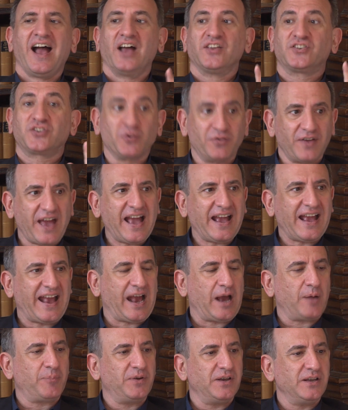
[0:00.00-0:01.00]
So that
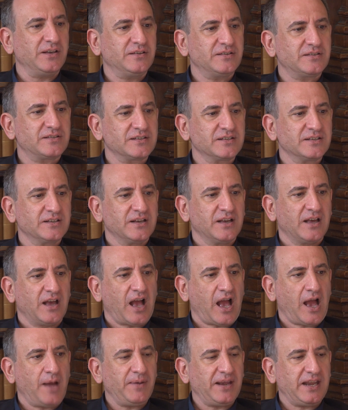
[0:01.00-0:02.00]
happened.
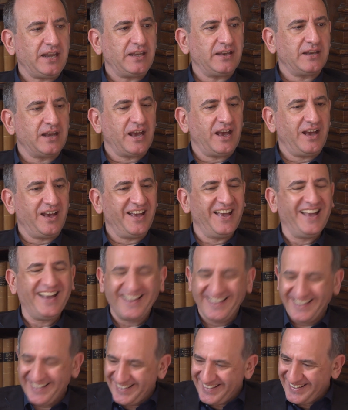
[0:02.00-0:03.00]
I mean, uh,
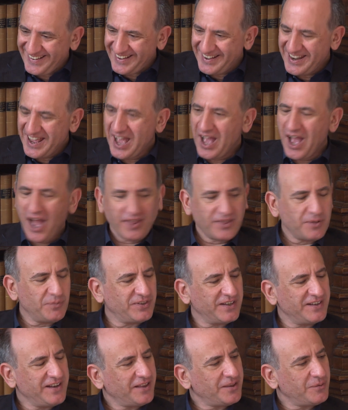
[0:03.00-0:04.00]
there
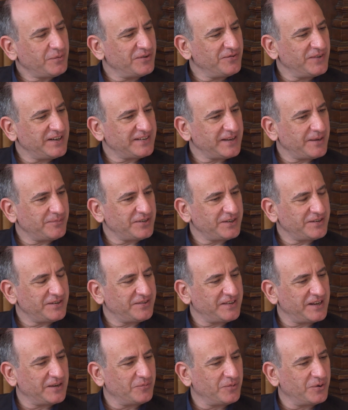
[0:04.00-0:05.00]
was another one recently. I'm trying to
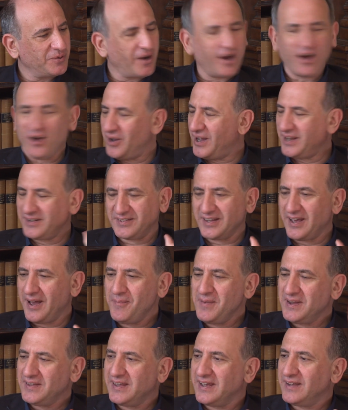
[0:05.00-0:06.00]
think, well, all right. I
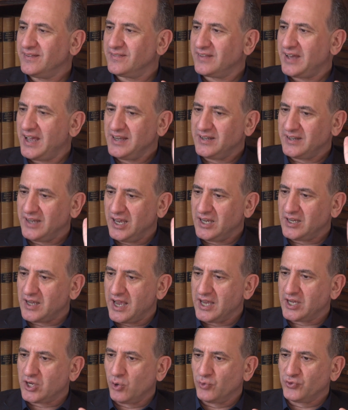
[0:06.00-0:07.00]
mean, they, it,
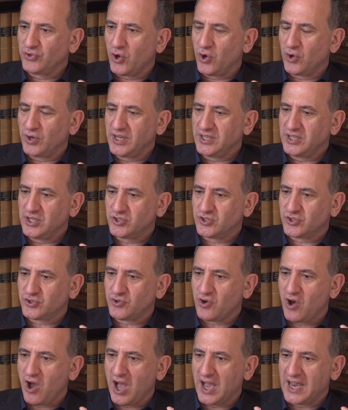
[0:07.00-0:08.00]
it goes on, and you
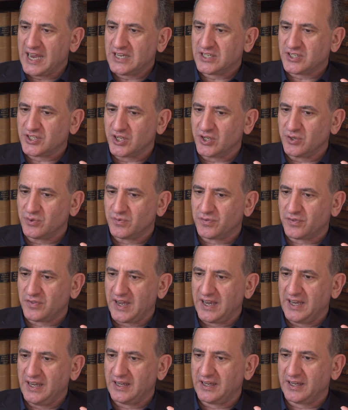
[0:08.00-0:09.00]
try to
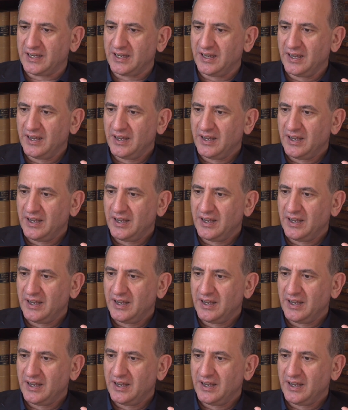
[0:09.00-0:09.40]
think,